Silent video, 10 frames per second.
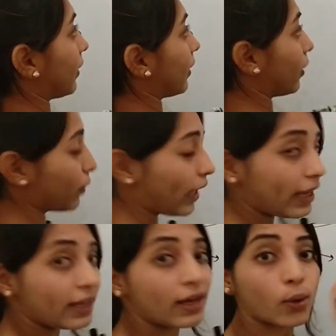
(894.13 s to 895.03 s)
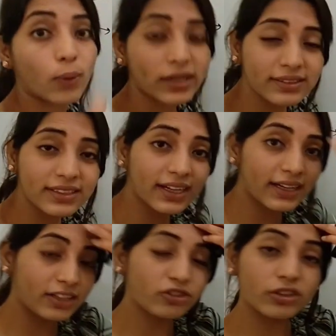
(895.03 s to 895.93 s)
Okay, what is the
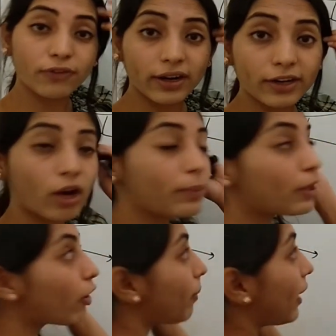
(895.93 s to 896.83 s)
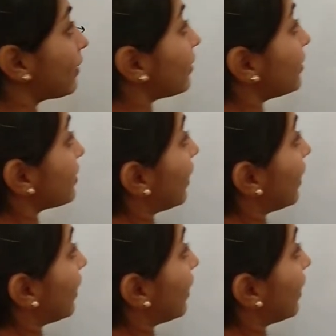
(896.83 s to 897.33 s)
condition for atomic orbitals?